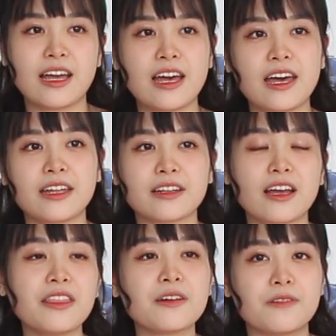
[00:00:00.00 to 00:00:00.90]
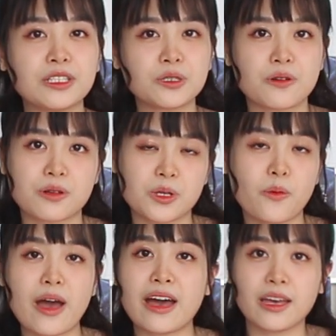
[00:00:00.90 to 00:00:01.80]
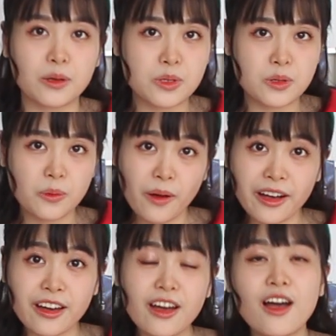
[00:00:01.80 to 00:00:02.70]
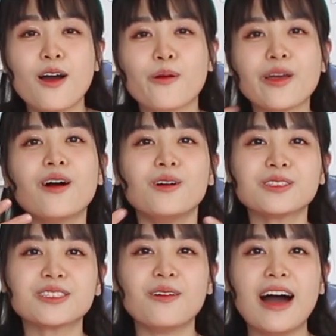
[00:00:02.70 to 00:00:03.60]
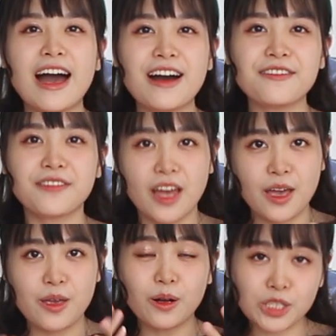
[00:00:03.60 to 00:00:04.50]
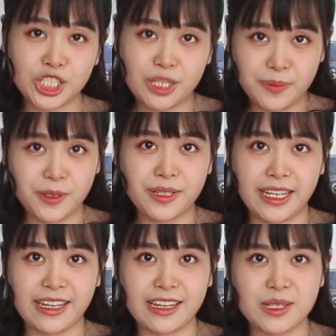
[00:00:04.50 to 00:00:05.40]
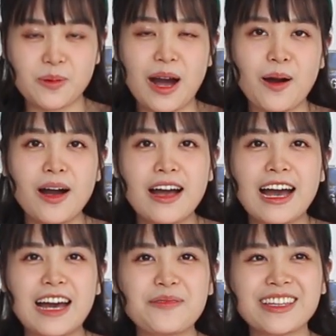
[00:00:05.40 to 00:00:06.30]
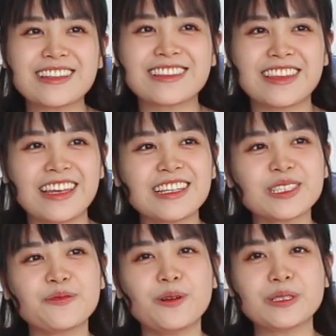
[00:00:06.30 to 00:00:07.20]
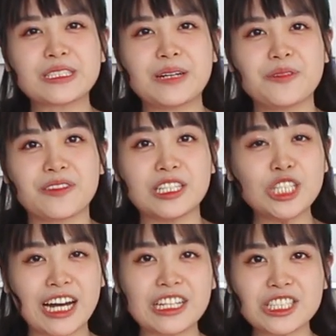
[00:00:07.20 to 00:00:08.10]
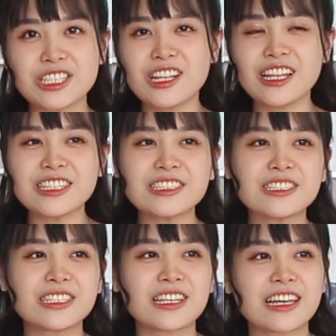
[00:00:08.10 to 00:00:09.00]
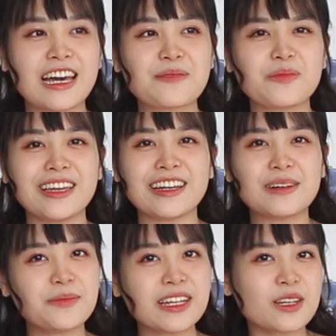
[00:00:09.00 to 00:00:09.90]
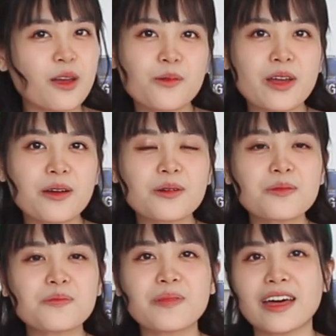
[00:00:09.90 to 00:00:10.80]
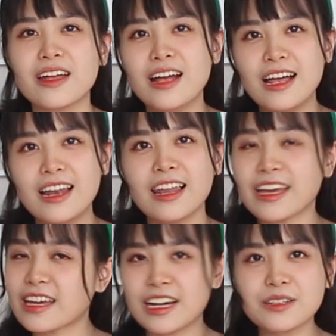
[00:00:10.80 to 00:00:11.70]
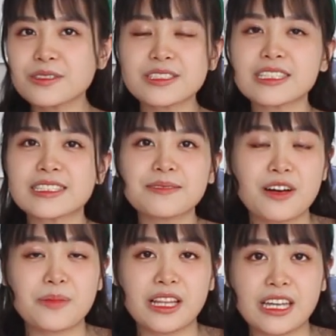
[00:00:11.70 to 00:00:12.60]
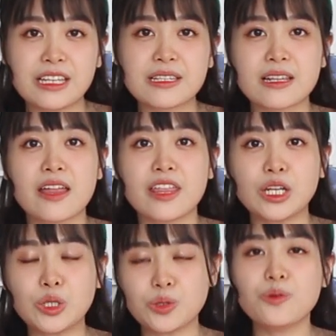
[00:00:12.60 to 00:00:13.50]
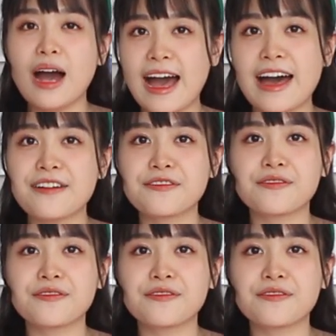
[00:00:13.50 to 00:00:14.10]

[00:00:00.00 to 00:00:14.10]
and other restaurants where I used to work, we also have Yorkshire pudding as well. I mean, these for some of the traditionalists can be a big no-no, but like I do see some families, they do have